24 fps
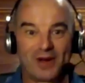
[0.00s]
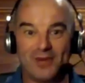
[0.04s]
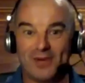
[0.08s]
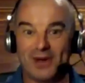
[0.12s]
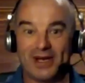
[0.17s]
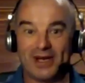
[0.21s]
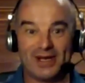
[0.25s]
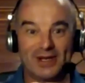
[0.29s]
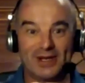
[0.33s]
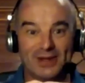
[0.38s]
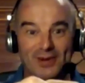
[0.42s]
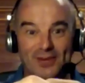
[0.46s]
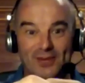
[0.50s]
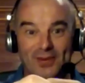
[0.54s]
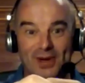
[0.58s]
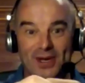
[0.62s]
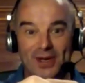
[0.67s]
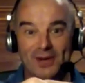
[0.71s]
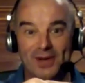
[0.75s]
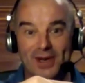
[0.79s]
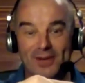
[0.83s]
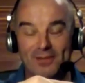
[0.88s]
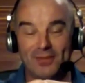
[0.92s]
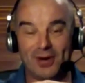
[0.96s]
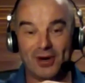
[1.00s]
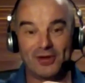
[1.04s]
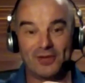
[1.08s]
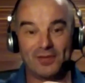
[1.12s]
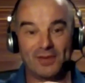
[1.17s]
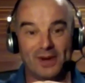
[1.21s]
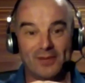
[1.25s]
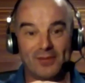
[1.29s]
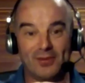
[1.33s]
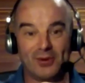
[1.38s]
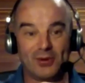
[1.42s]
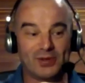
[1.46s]
to make in both
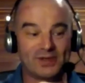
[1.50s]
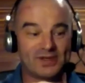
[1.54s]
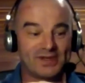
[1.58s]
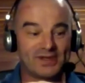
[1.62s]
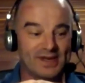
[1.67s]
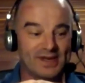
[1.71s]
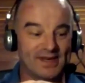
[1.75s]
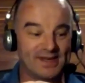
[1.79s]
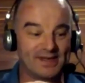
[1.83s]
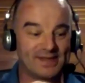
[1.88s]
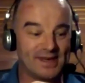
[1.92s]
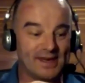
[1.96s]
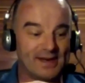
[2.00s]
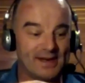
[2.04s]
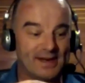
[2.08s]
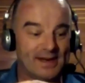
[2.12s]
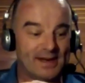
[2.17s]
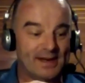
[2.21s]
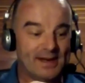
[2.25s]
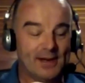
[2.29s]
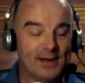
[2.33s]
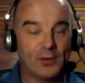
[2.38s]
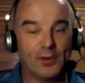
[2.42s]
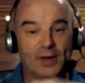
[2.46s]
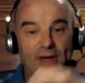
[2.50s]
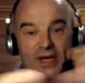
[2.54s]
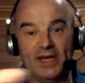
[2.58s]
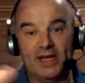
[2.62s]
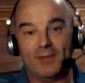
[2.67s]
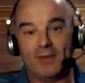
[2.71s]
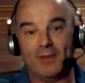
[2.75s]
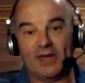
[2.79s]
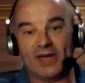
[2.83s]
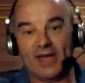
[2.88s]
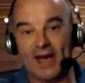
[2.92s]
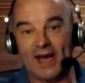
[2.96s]
my books is we need to
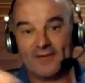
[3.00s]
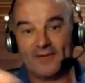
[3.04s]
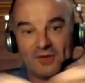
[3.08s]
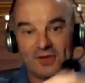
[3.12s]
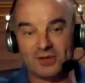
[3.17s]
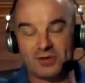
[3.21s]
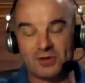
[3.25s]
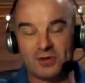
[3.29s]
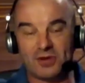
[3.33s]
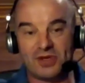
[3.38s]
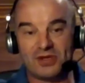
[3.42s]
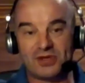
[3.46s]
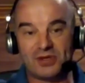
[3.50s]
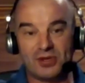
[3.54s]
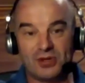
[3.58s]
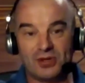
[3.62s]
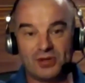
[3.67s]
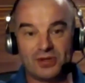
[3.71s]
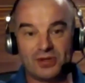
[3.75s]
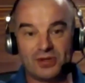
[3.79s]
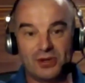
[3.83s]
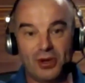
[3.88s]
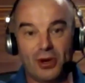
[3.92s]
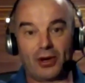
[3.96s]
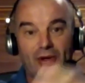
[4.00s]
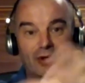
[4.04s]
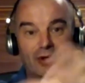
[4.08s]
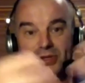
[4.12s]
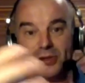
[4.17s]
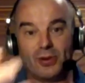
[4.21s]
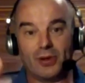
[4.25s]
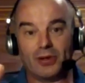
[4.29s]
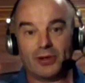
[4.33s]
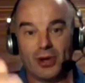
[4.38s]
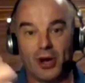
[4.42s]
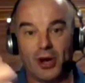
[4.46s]
be careful as Christians not to
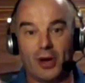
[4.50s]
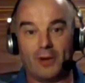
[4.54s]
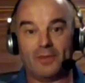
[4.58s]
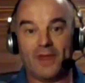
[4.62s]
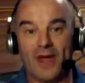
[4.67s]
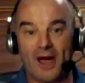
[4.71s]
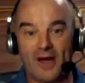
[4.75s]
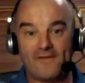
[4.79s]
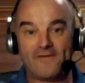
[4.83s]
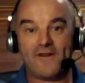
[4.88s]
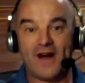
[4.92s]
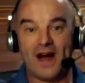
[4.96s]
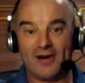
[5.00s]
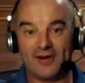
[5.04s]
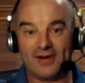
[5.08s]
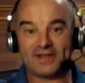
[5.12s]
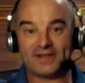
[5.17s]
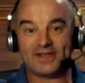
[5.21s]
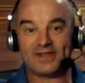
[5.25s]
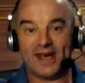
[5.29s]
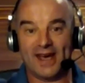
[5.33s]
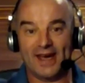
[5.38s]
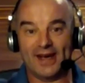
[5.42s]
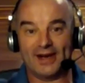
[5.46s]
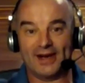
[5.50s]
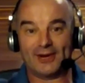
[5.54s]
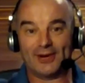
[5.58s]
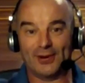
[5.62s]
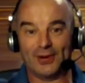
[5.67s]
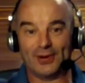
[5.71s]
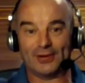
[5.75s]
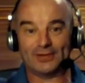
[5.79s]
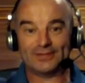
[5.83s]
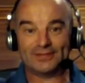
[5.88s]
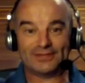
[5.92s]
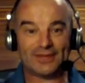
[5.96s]
adopt that
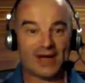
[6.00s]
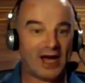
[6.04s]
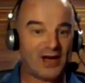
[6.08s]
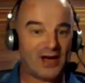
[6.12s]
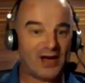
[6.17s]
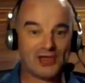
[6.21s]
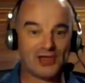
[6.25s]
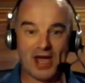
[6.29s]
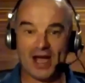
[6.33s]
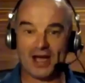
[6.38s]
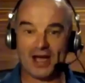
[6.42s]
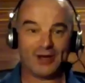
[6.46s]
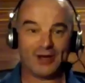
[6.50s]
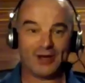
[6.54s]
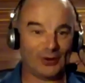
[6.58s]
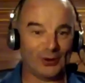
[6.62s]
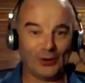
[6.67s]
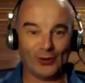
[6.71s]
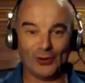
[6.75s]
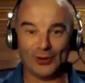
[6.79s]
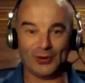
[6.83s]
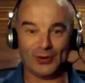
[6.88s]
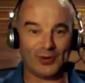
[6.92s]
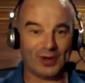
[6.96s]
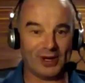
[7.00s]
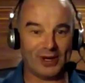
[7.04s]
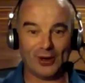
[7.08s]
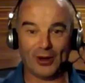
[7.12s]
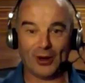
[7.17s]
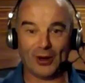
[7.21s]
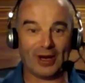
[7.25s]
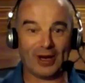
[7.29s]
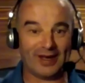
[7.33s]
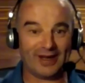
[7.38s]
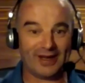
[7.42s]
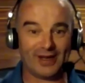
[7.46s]
Pharisaical, I thank you, Lord, that we're not
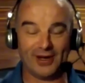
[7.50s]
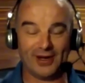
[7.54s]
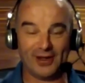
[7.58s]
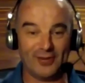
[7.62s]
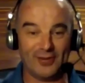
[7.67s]
like other